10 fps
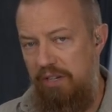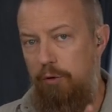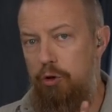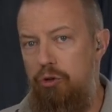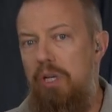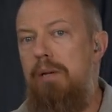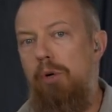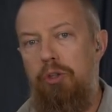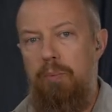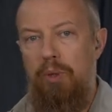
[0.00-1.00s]
If you're shooting
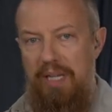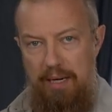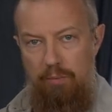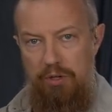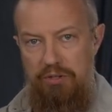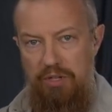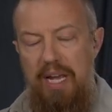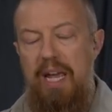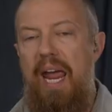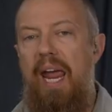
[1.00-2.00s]
multiple cameras
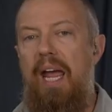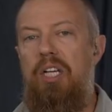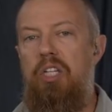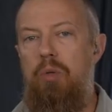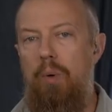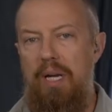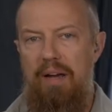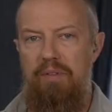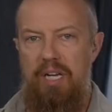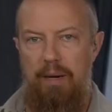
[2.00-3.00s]
and you want to
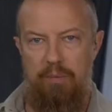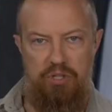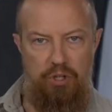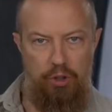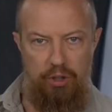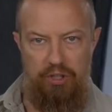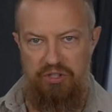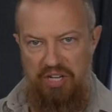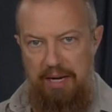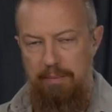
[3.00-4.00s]
have the cameras look the
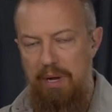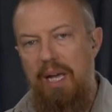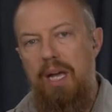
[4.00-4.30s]
same,